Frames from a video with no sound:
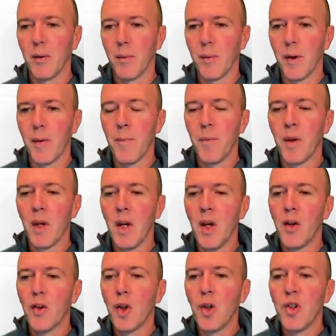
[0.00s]
Okay?
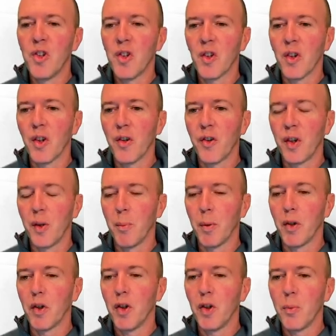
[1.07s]
Two's is a little
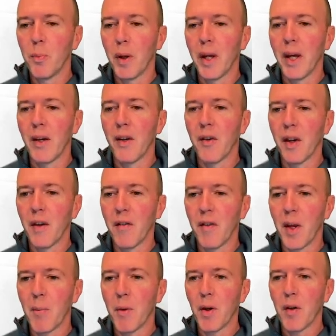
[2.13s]
simpler. Two's plan is that if
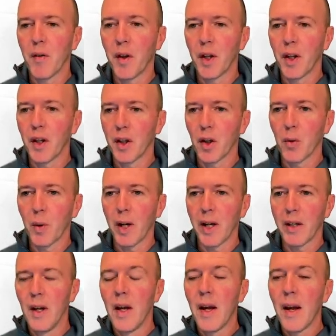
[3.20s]
they move, they're going to go
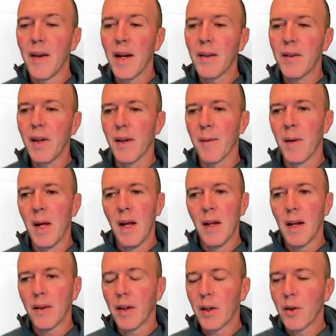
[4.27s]
right. And that's it.
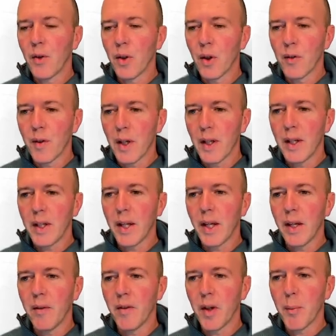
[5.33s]
That's how you solve any
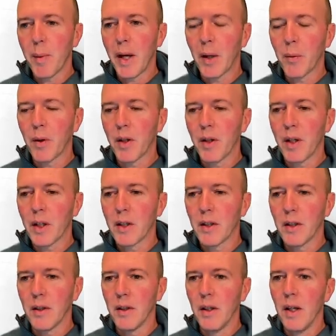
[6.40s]
game via backward
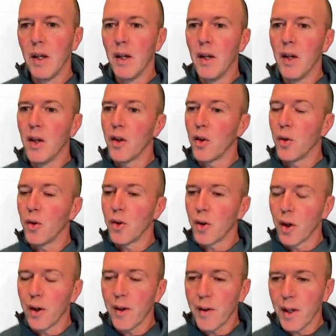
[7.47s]
induction. You
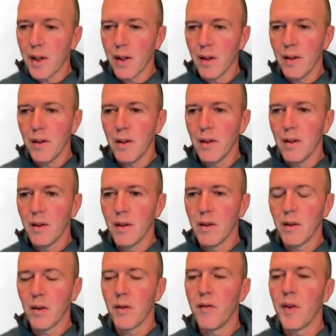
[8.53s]
start at the end,
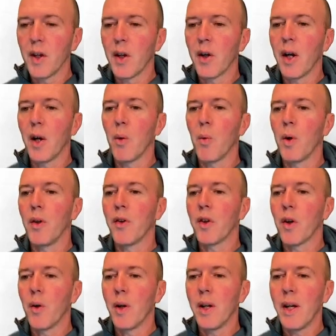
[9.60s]
you figure out what's
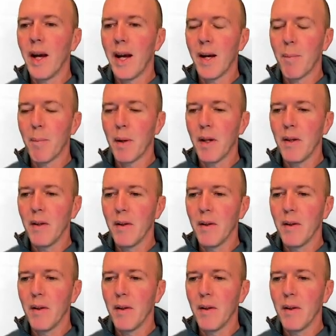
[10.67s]
going to happen,